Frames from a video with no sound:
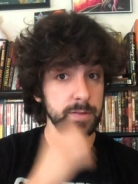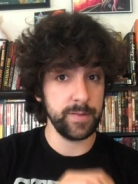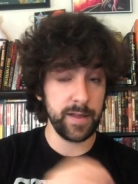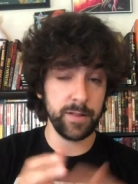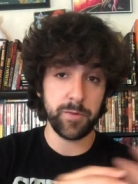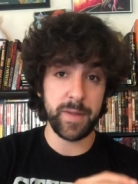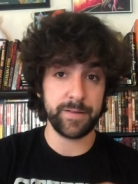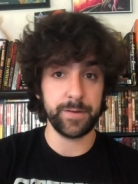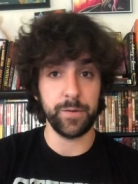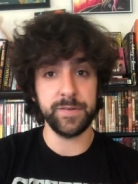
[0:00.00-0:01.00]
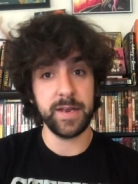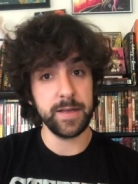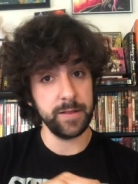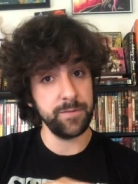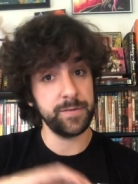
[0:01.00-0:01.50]
they live in Mexico
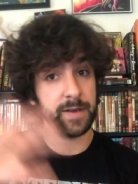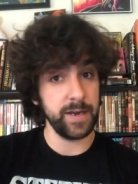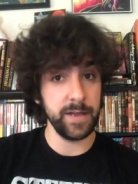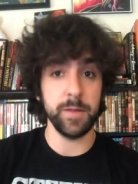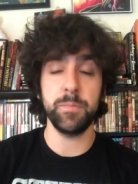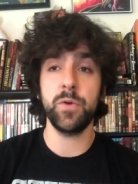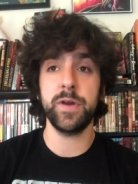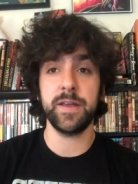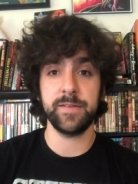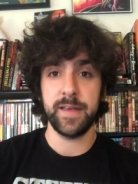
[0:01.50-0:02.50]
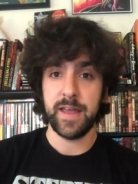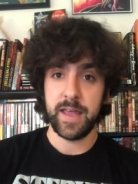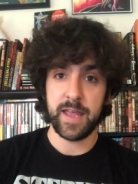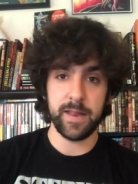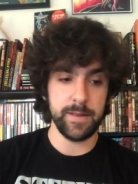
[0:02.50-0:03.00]
City. Lives kind of in the boonies
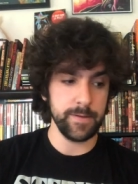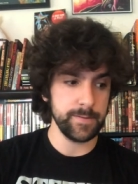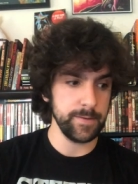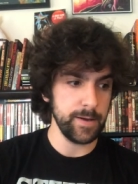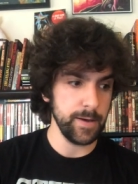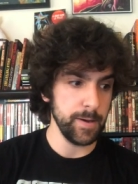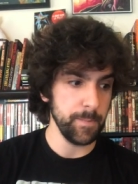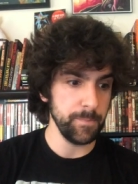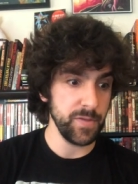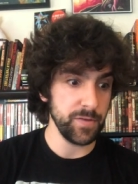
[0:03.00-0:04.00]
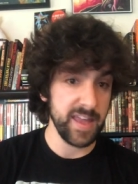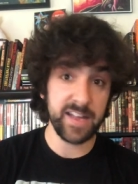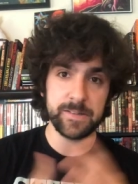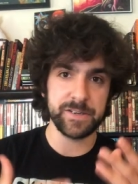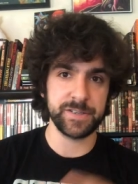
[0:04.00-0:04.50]
in this um, this
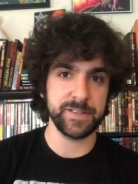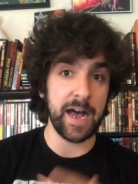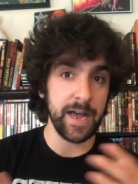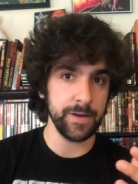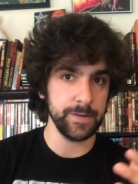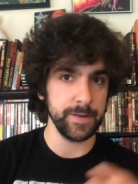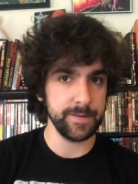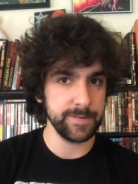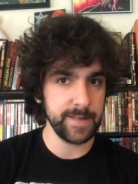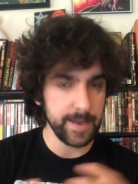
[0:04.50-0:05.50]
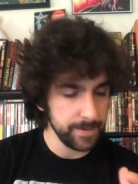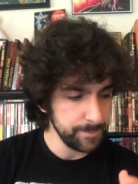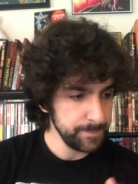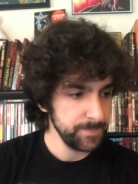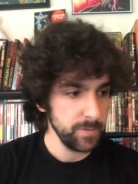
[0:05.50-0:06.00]
English style estate
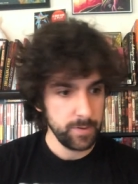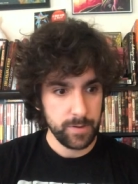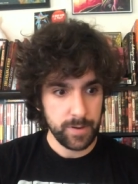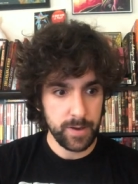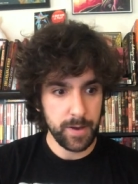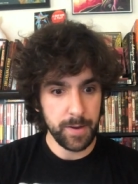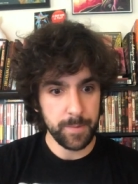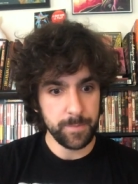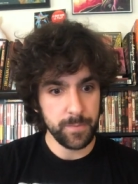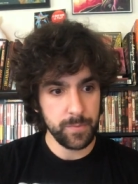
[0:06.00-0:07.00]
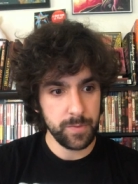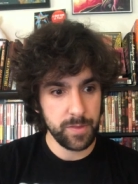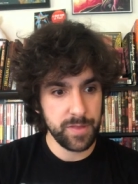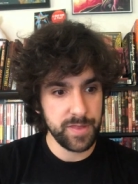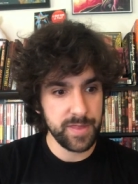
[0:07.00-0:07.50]
um,
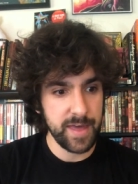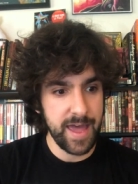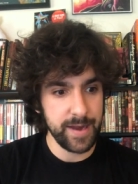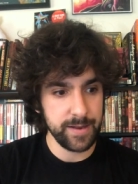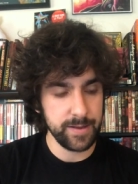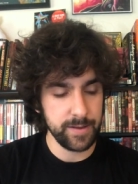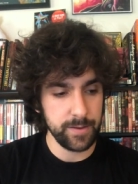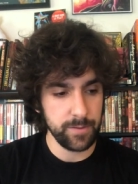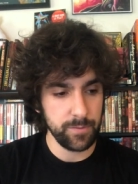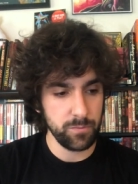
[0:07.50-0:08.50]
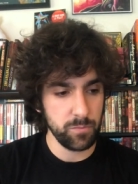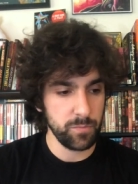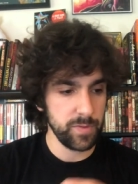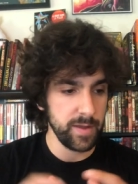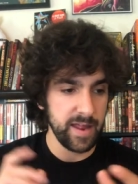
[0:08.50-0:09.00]
that uh,
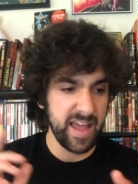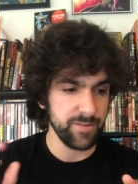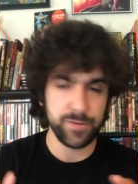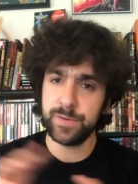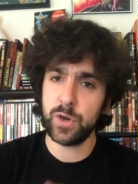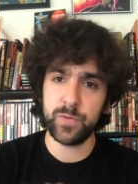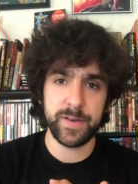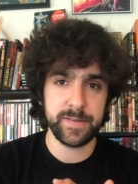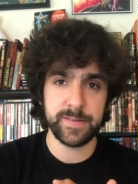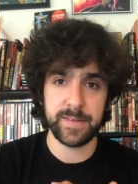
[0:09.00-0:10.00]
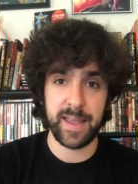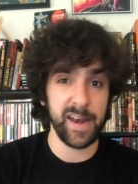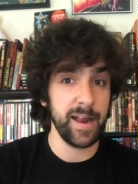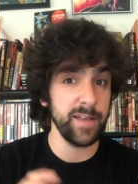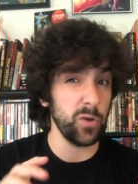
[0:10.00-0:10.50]
that has servants
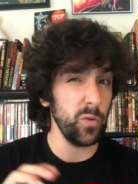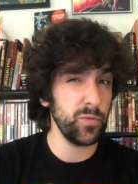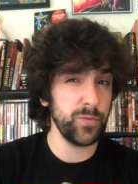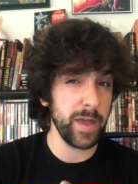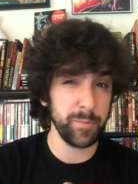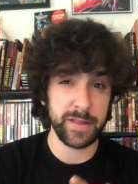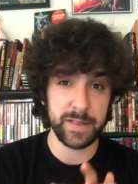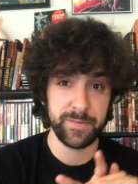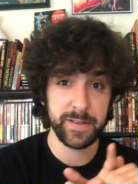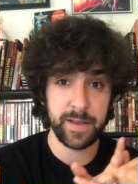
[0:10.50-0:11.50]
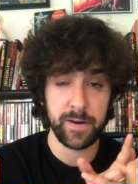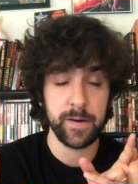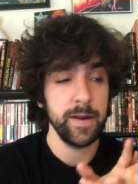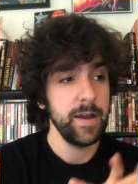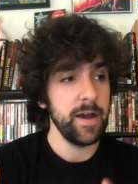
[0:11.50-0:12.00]
and it has a whole family living
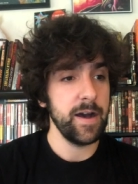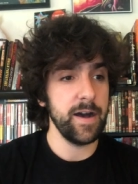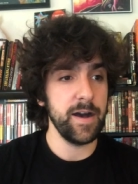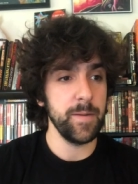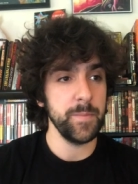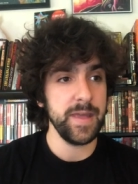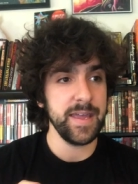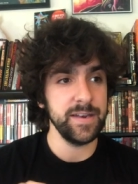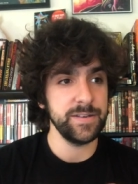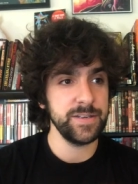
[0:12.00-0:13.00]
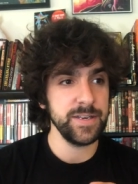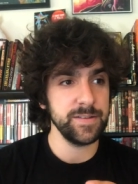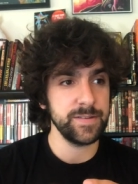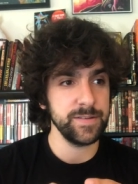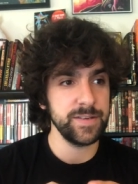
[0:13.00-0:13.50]
there um, and
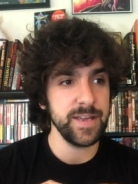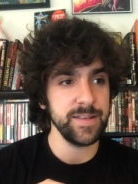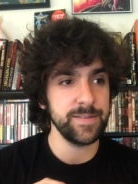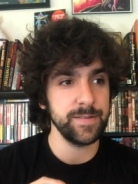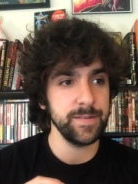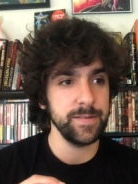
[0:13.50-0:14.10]
she's she's